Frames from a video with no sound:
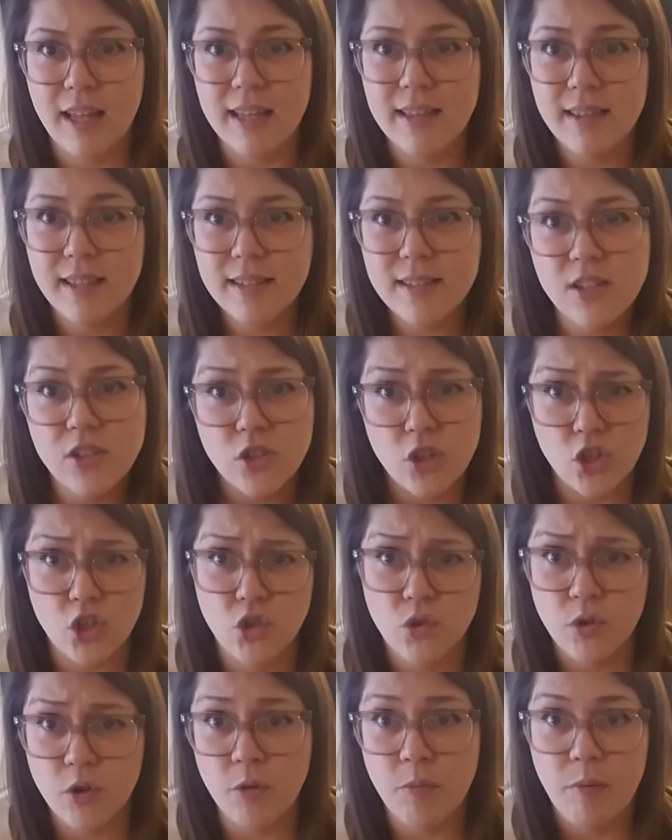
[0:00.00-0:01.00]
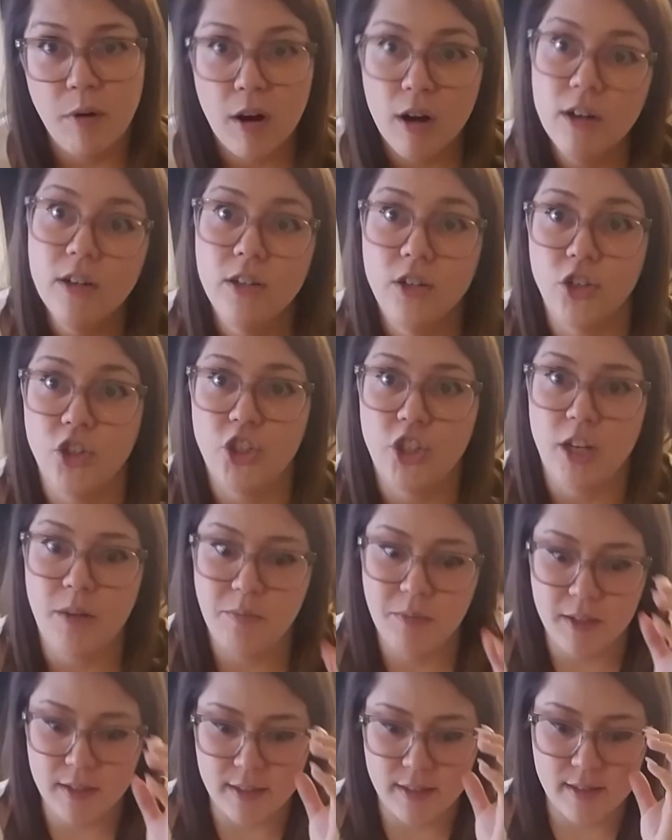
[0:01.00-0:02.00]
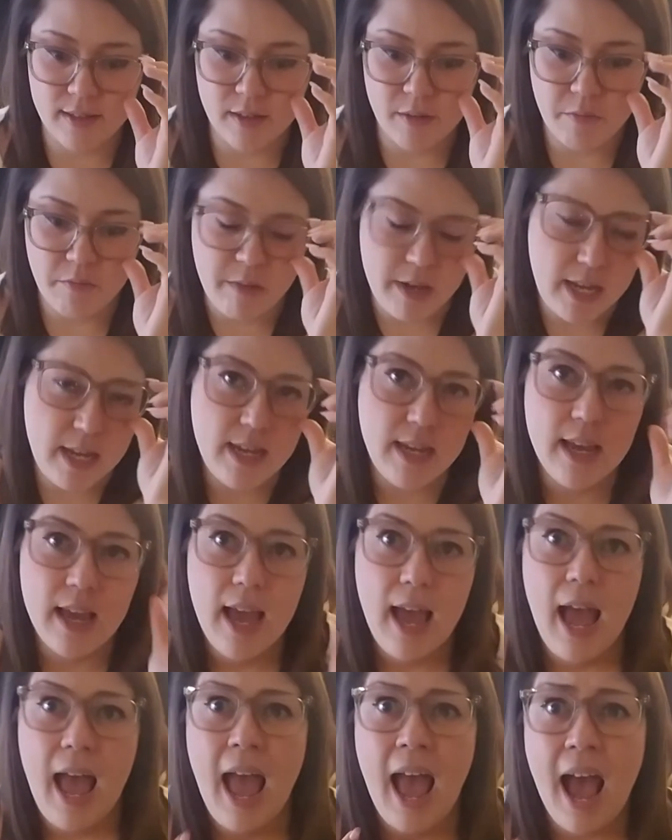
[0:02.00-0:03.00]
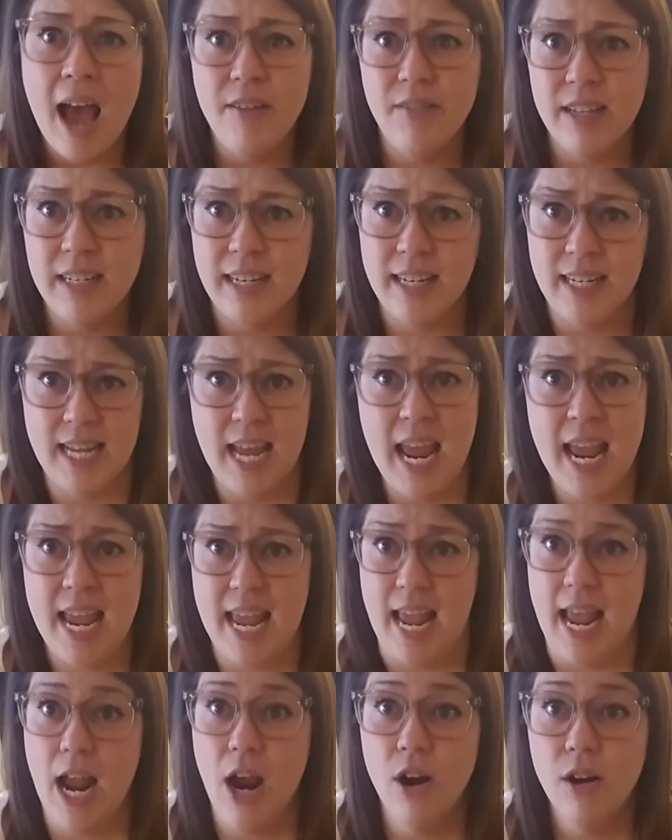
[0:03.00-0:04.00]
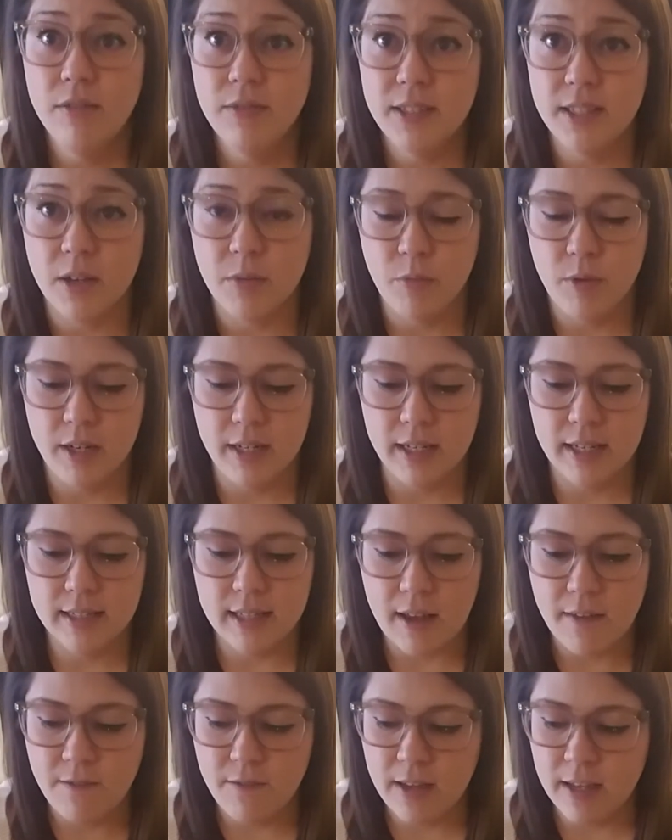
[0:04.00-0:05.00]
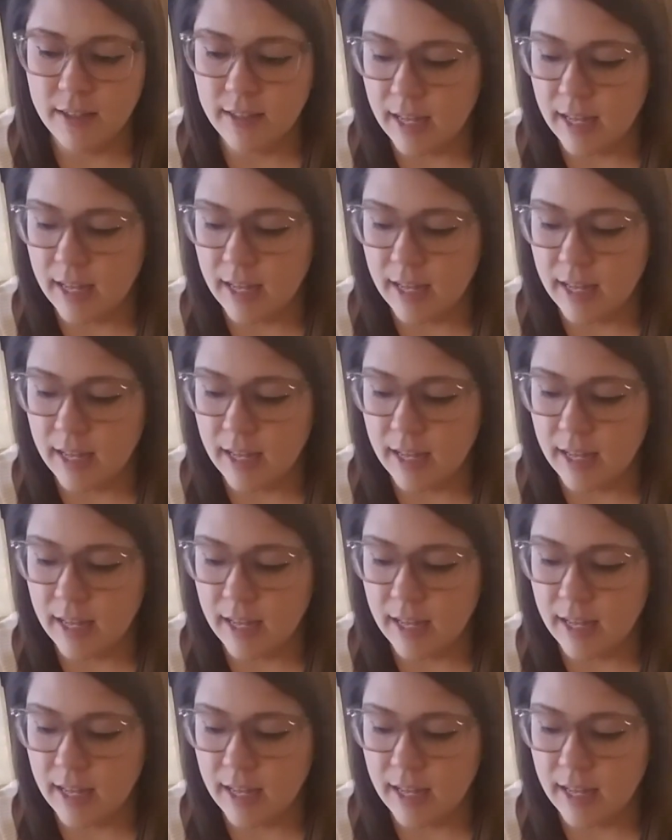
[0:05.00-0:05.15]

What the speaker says: this is a true partnership. This isn't me having to take care of someone. Because I feel